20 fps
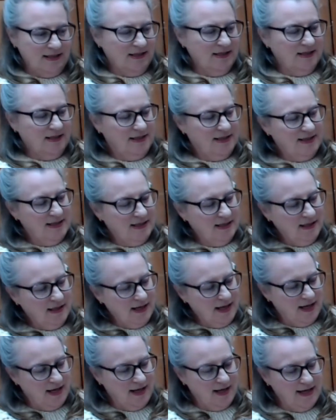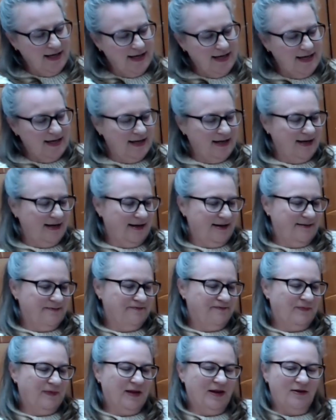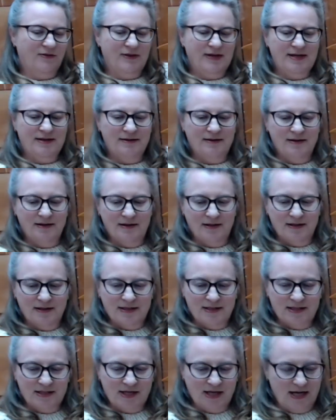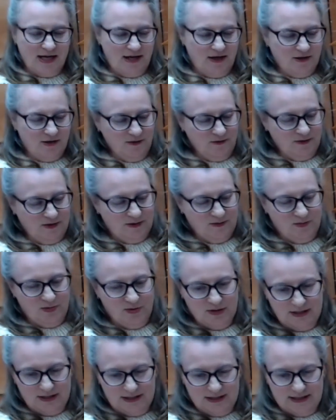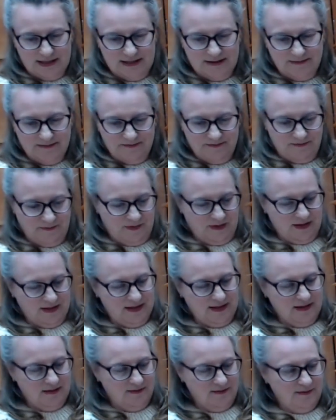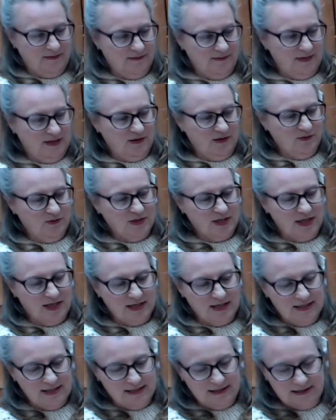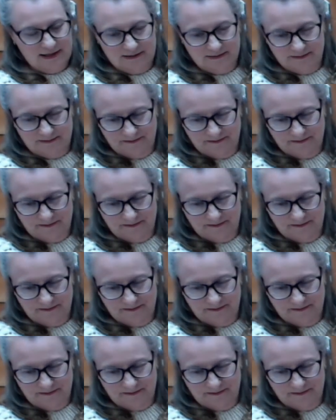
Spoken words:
until I'll then tie it off. I'll put some little ties